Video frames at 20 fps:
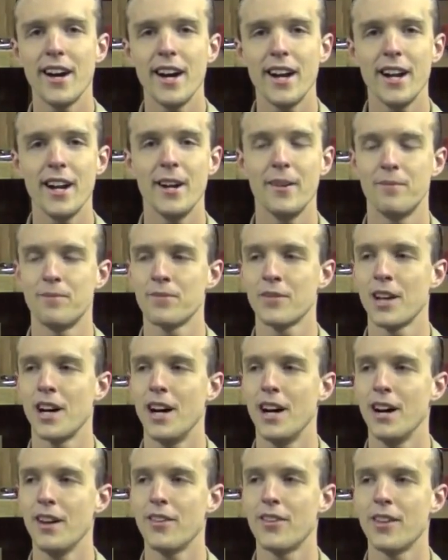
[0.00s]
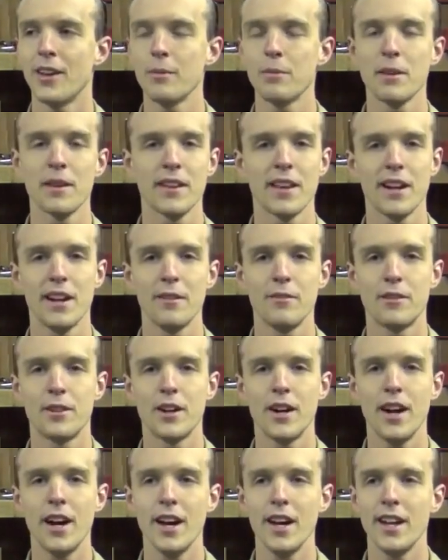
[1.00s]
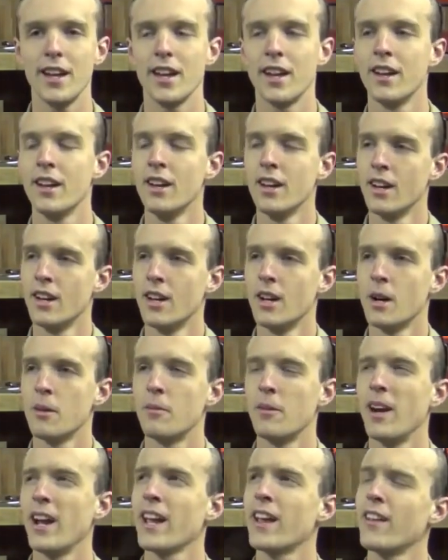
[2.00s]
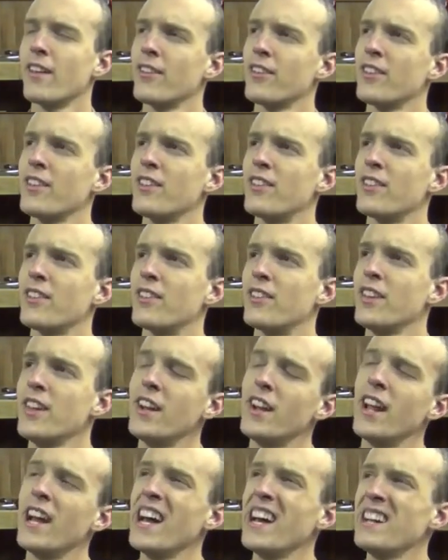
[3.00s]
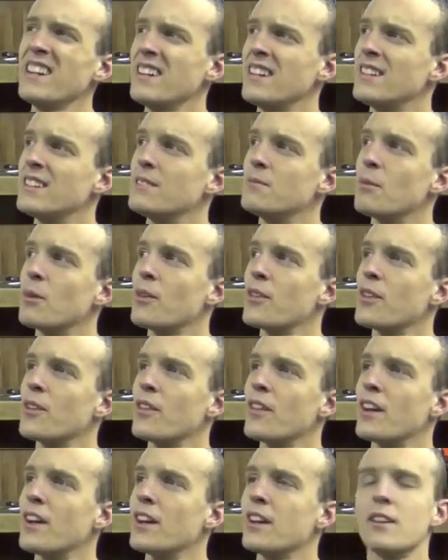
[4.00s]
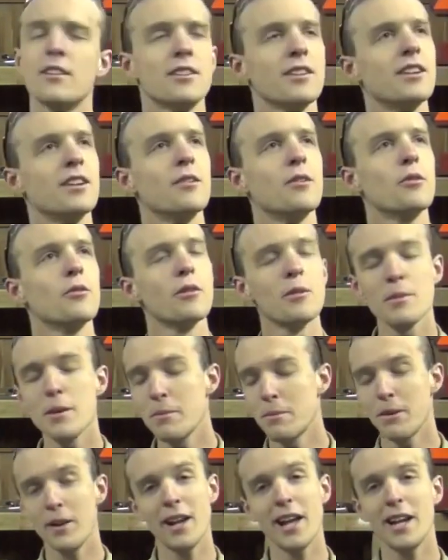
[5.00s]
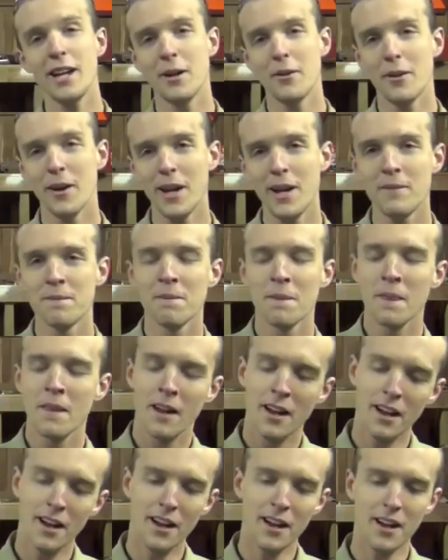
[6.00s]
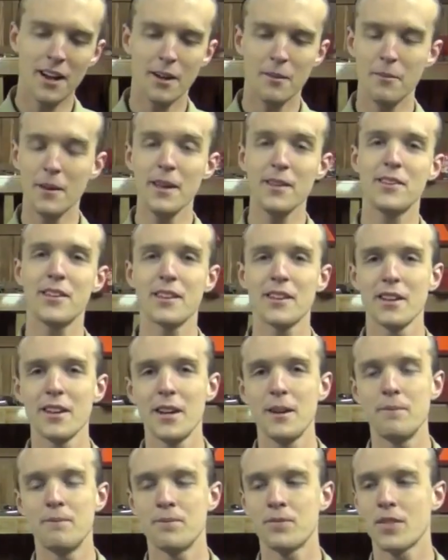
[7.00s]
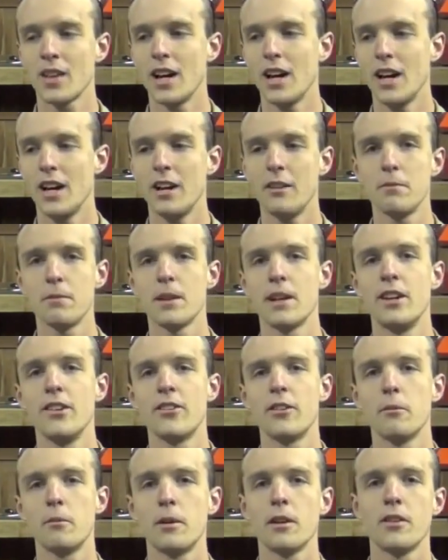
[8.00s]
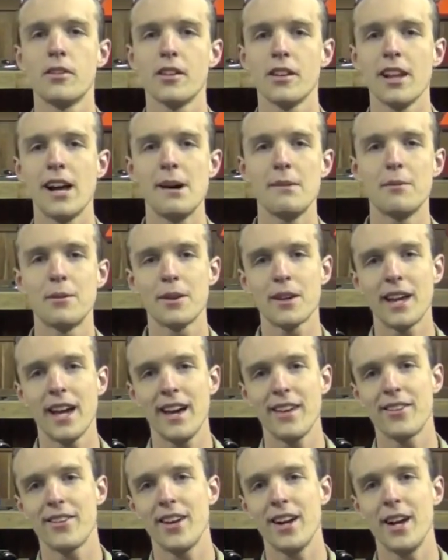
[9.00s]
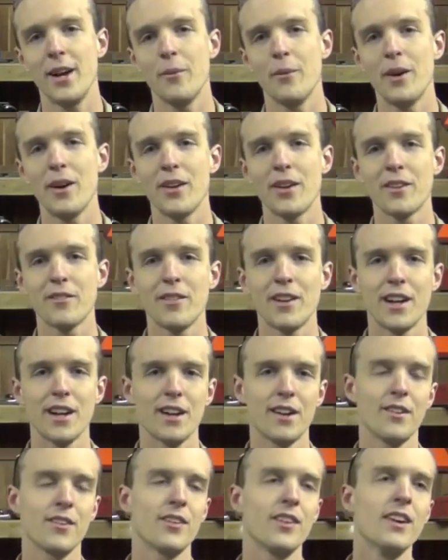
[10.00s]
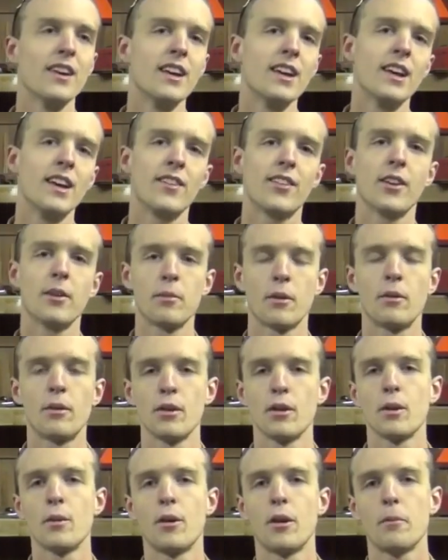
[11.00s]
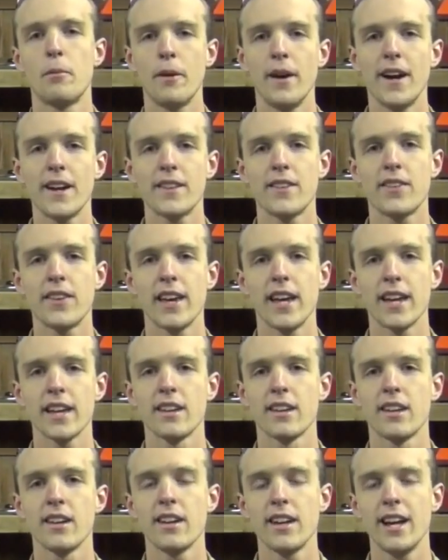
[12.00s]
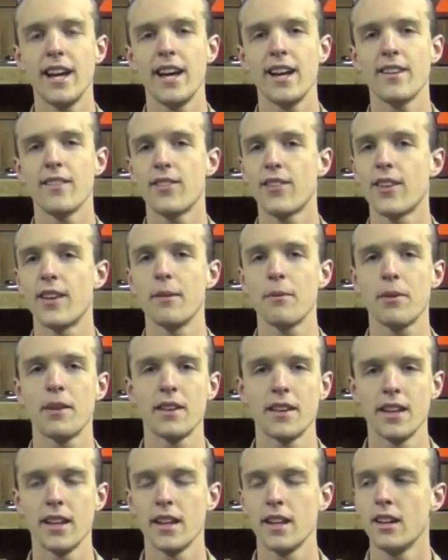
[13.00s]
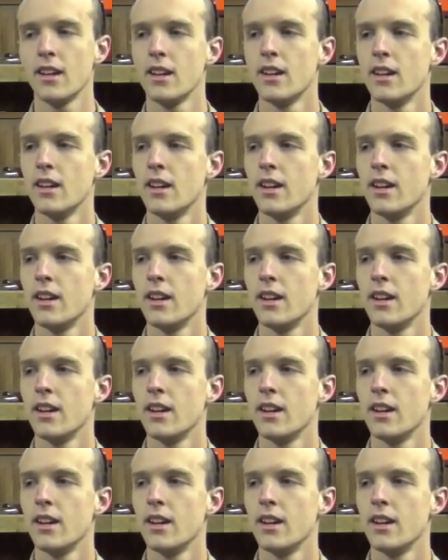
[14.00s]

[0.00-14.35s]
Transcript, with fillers: iron. Uh, it's something that I've tried and miraculously succeeded at, more so than I usually do with women, but anyway, uh, basically, I have plans to produce a lot more cast iron welding videos. something I really want to practice at, get good at. It's something that